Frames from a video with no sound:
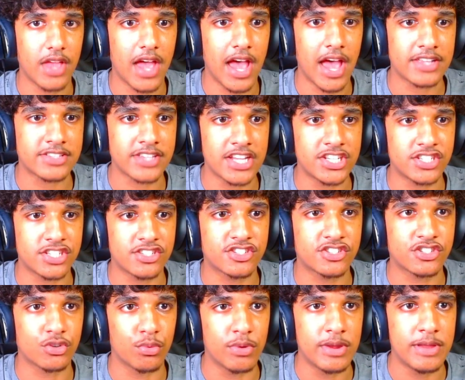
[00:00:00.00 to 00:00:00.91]
As I just
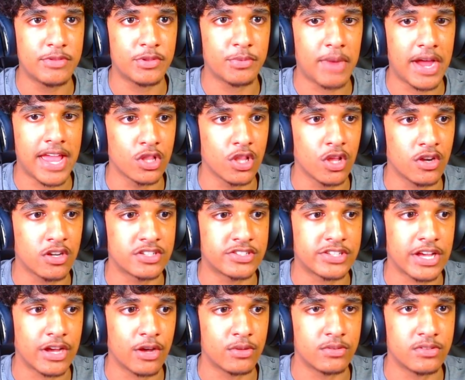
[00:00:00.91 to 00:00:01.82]
screamed my lungs
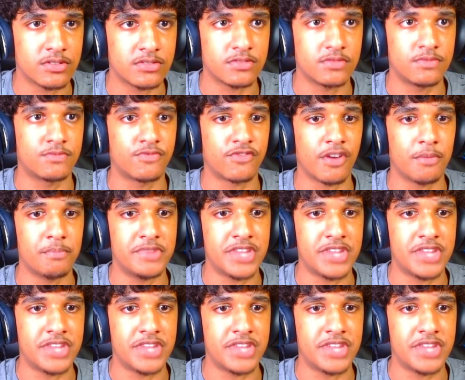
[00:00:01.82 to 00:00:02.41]
out, from